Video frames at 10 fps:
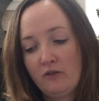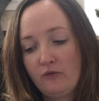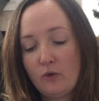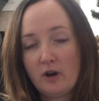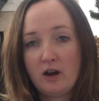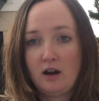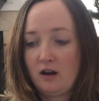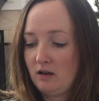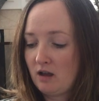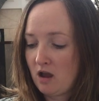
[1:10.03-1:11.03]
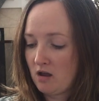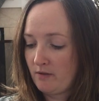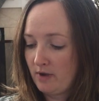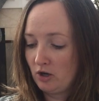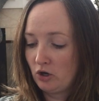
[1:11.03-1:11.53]
for
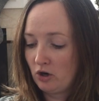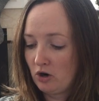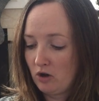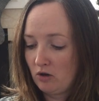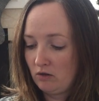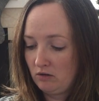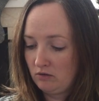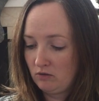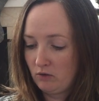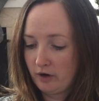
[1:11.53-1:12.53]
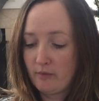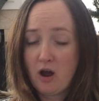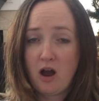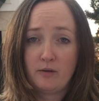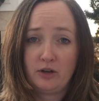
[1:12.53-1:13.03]
um, a girl or your
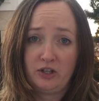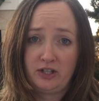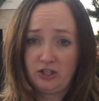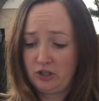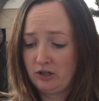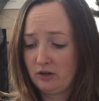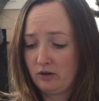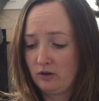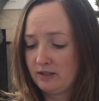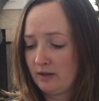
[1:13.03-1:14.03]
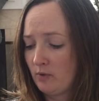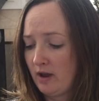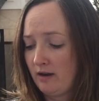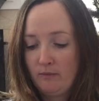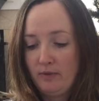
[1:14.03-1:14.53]
mom or your sister or
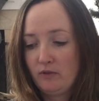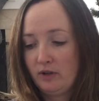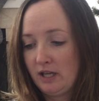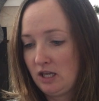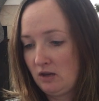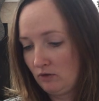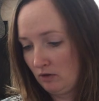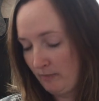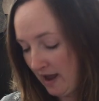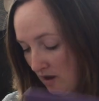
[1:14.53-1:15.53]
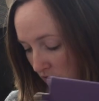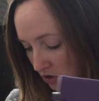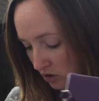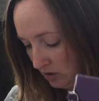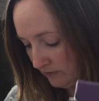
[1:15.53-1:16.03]
someone. It'd be really cute little
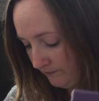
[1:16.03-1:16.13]
pouch.